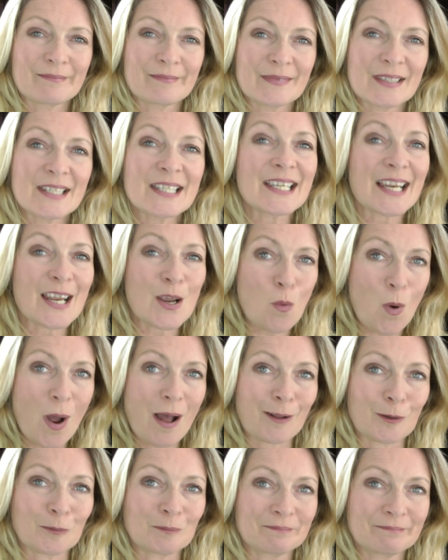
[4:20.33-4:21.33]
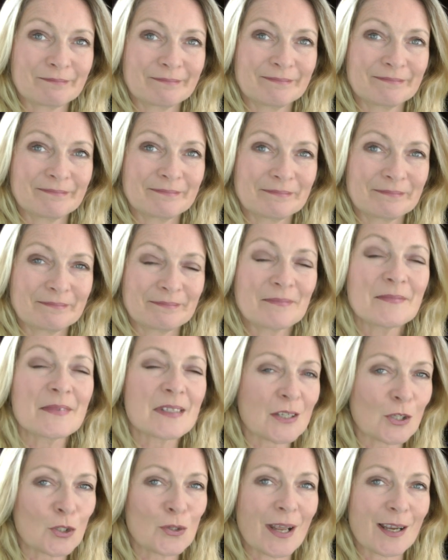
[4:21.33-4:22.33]
Stay well.
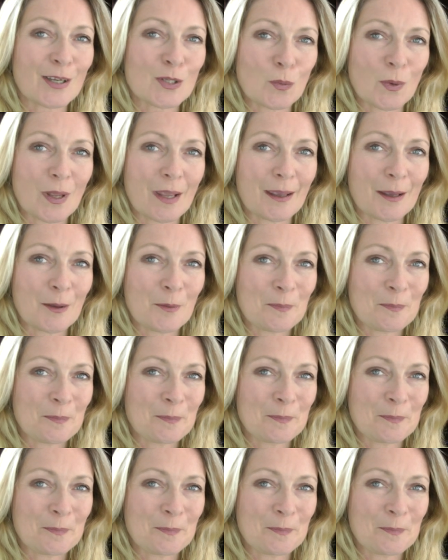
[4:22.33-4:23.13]
Till next week.